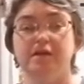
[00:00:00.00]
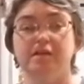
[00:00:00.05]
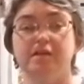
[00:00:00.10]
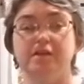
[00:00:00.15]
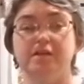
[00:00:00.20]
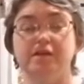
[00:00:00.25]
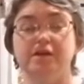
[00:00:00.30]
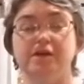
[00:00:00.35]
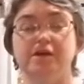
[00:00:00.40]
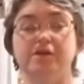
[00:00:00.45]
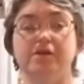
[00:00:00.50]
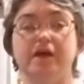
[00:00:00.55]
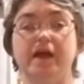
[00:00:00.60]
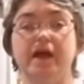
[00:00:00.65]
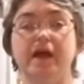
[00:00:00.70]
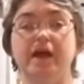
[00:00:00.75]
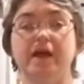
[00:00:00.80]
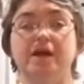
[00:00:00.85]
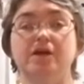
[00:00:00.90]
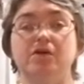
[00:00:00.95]
here,
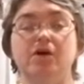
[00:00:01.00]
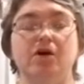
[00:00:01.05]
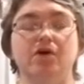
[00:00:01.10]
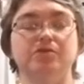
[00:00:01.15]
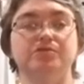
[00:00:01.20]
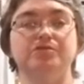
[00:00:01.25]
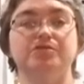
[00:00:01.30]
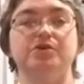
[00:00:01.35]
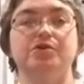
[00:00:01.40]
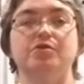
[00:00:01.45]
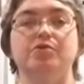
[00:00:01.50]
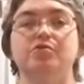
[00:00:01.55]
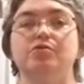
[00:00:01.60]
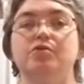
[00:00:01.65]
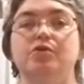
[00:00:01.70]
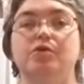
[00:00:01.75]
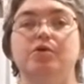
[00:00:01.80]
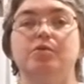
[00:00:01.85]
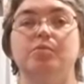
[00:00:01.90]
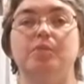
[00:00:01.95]
and also
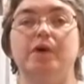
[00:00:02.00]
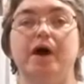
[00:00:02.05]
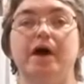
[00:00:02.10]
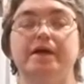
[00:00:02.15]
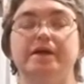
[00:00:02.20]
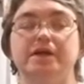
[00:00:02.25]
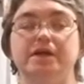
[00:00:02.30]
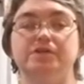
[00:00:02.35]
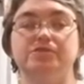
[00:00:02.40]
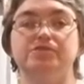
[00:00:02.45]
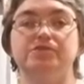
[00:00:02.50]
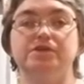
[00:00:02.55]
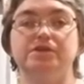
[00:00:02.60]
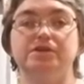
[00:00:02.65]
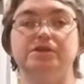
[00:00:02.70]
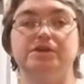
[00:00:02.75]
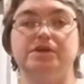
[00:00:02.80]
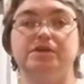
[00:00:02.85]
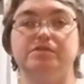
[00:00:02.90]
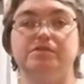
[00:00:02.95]
my instant
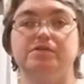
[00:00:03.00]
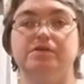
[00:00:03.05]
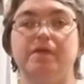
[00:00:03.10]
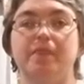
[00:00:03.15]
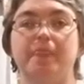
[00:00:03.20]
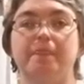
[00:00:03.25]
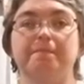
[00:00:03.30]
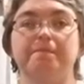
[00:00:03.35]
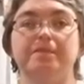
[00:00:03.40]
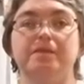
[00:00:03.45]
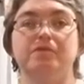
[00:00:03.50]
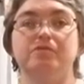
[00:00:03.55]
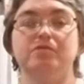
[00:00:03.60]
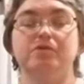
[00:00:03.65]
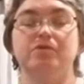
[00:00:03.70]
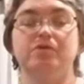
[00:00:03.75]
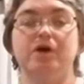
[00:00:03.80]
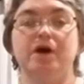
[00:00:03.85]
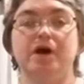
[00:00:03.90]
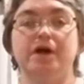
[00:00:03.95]
yeast.
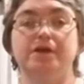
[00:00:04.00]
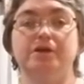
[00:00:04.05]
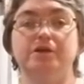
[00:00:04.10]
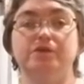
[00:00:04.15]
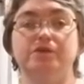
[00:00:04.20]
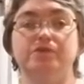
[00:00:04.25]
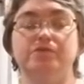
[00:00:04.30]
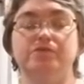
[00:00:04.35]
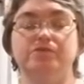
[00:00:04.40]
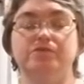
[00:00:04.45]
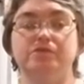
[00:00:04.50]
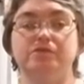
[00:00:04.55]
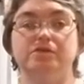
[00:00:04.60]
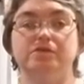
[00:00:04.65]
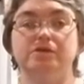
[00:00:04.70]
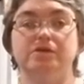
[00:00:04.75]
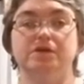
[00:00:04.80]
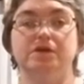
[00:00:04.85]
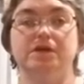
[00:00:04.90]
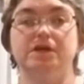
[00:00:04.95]
So I use
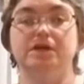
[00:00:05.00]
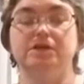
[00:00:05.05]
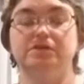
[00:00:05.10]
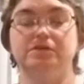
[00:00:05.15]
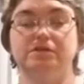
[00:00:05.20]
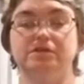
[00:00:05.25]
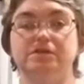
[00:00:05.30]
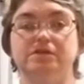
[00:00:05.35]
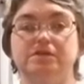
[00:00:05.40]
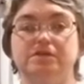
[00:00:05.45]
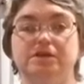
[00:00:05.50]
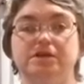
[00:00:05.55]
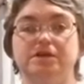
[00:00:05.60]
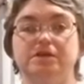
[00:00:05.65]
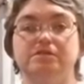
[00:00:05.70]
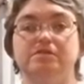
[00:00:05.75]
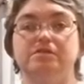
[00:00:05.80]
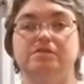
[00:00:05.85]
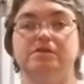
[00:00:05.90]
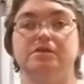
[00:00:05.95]
instant
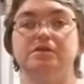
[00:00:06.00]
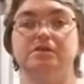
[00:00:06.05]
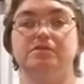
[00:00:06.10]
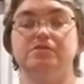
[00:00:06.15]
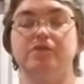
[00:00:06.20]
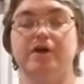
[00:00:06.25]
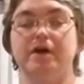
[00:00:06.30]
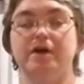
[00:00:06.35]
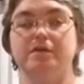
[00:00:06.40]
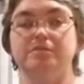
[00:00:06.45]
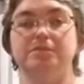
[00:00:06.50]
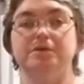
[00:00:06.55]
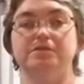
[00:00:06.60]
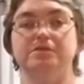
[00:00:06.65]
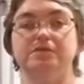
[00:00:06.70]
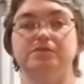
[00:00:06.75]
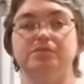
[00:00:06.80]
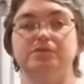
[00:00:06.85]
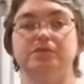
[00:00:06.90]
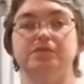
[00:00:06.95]
yeast so I can mix
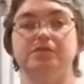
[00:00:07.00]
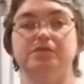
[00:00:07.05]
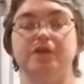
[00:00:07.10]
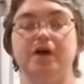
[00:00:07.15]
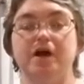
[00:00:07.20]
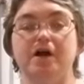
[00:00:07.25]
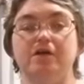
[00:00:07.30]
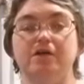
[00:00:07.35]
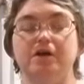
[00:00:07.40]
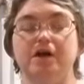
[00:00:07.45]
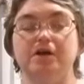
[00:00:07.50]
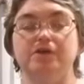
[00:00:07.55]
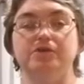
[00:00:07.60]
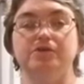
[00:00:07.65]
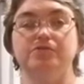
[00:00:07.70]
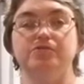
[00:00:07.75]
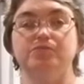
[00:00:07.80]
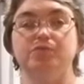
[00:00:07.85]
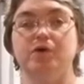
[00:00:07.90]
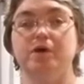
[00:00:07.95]
it with the flour. And I
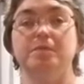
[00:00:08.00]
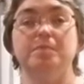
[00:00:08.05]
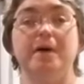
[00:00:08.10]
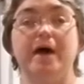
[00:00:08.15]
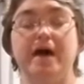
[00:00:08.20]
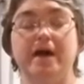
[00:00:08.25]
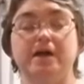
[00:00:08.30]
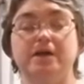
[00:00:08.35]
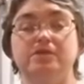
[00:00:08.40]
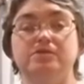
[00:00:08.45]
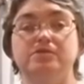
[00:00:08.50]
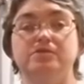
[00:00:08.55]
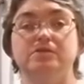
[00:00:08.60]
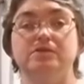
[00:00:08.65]
use 1 package